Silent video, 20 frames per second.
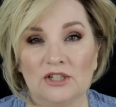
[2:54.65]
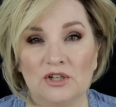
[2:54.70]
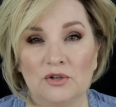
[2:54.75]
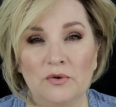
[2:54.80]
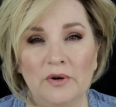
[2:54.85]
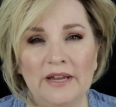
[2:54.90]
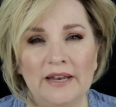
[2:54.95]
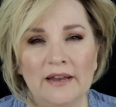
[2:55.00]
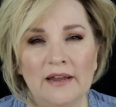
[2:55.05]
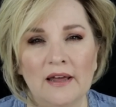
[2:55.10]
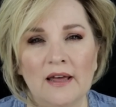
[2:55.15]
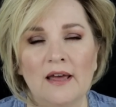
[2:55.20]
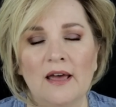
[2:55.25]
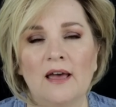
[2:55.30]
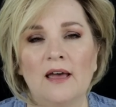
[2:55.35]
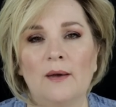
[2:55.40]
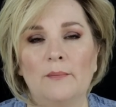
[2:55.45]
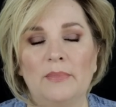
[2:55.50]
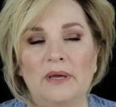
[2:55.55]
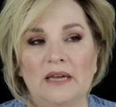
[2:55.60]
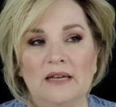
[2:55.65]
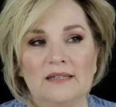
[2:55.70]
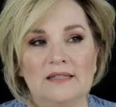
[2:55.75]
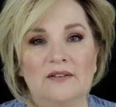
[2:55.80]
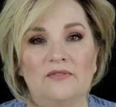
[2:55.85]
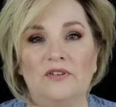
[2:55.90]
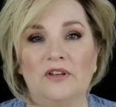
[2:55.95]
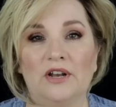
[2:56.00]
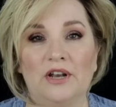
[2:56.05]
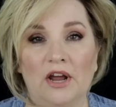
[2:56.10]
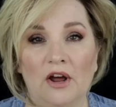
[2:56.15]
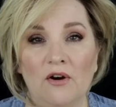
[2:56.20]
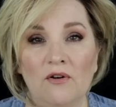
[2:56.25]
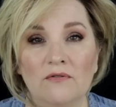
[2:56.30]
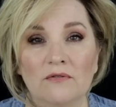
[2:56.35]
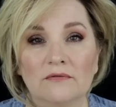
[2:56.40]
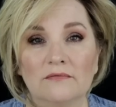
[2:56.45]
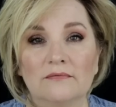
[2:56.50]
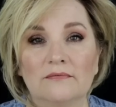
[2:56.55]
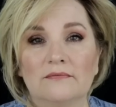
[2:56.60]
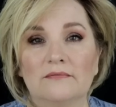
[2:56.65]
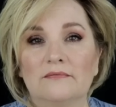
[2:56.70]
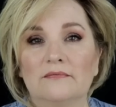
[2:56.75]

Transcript: to it because if you don't,